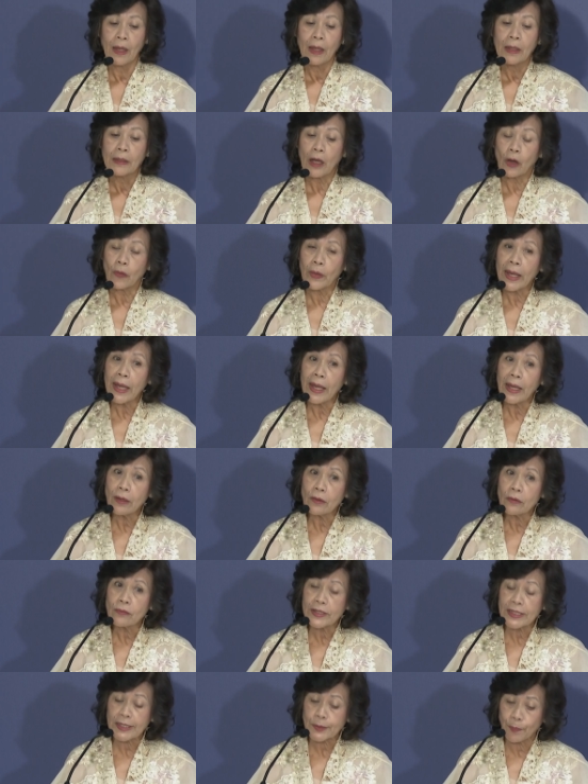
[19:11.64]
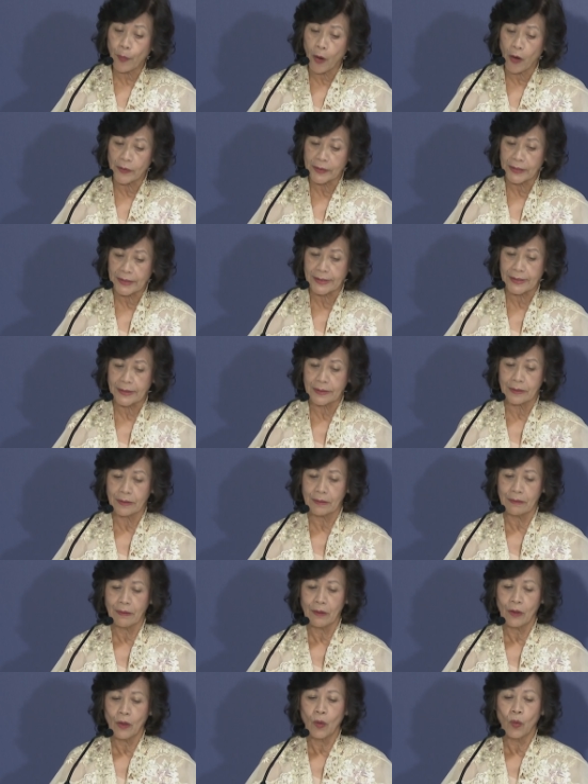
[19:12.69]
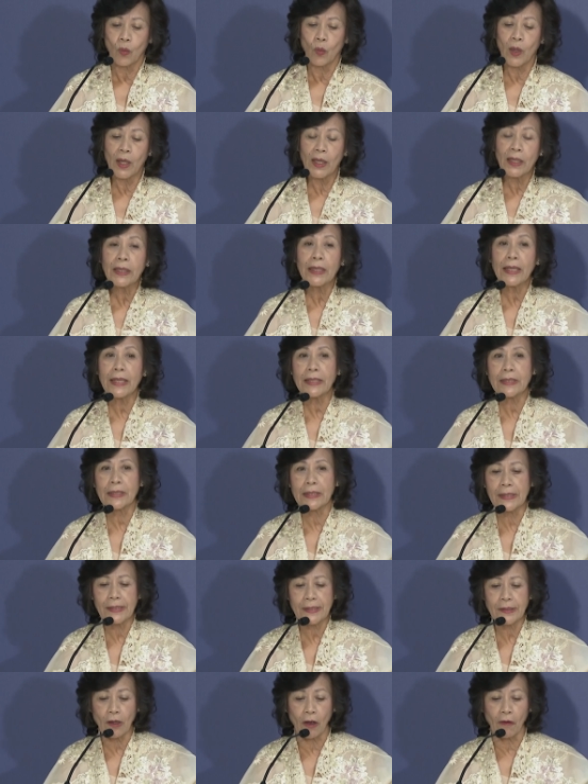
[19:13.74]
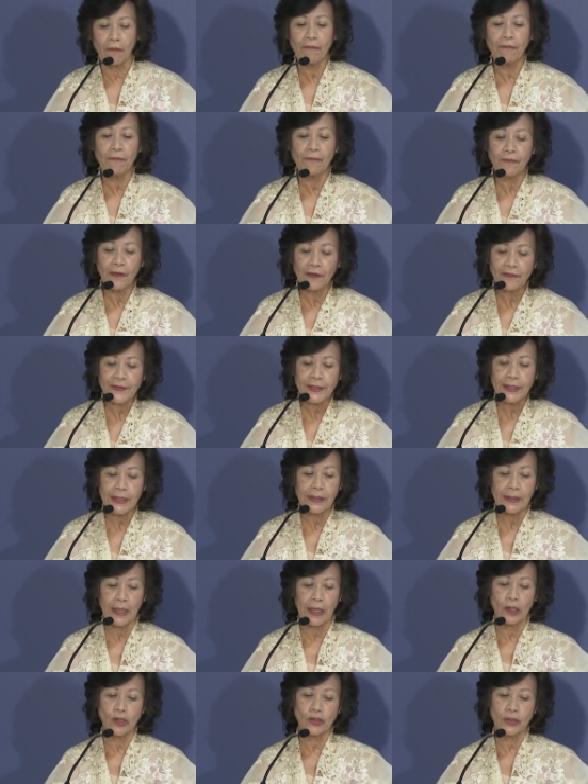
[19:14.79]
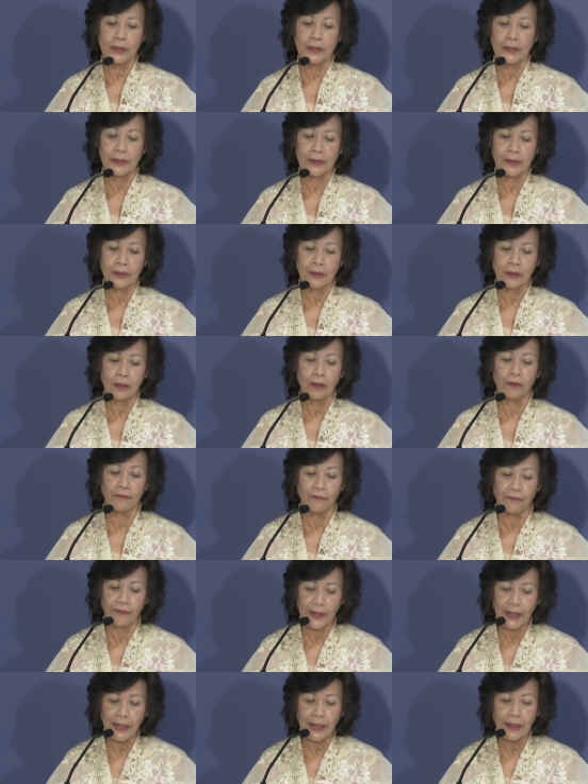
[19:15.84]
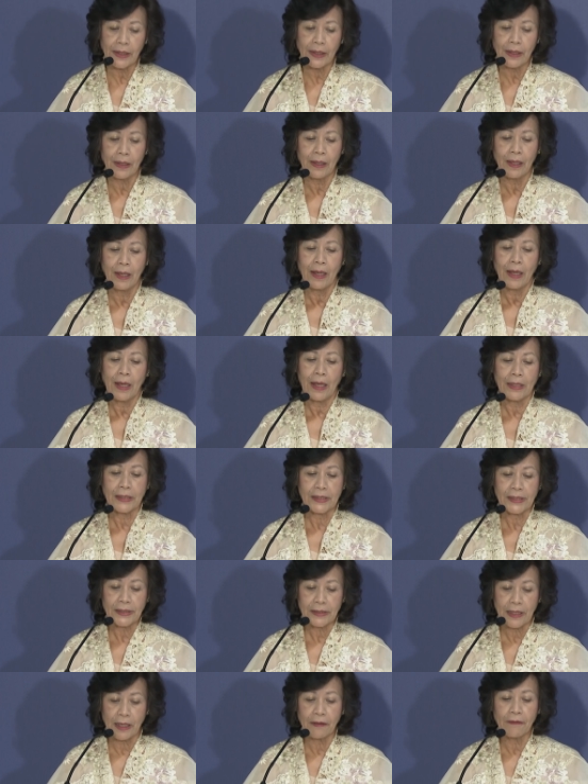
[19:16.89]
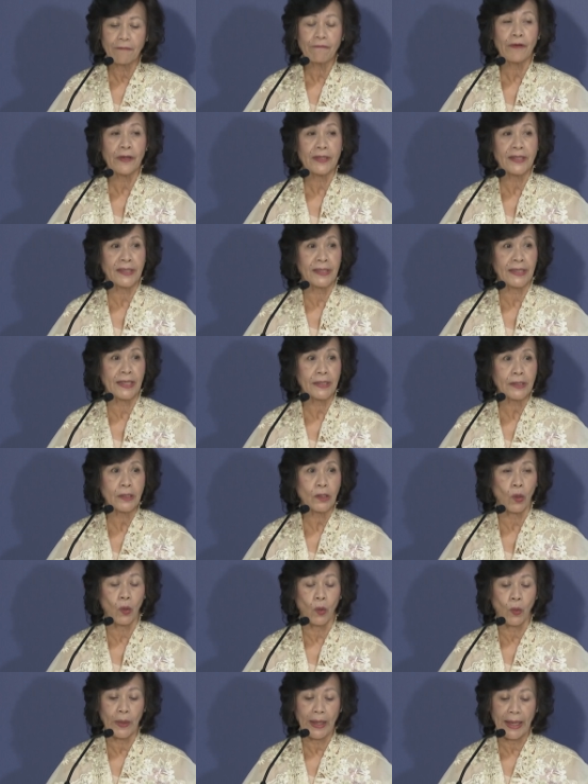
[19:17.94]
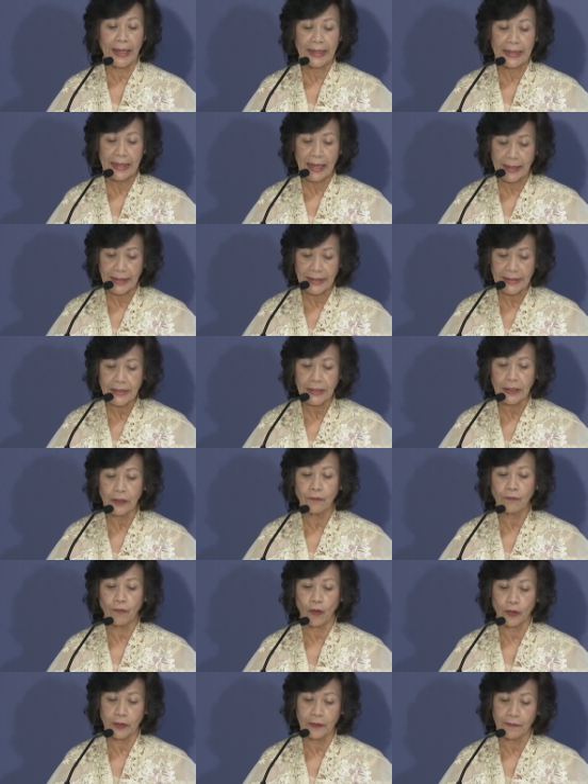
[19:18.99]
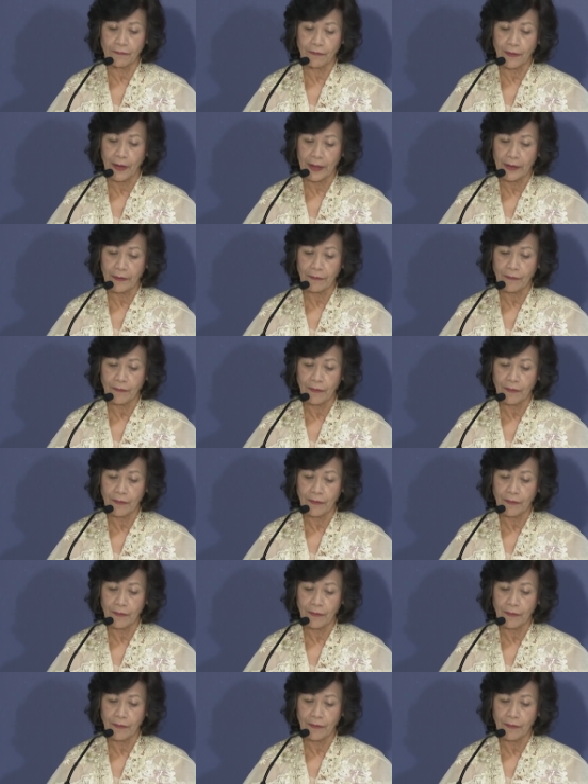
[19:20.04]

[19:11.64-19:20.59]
Now, in response, world leaders of 50 nations convened in San Francisco in 1945.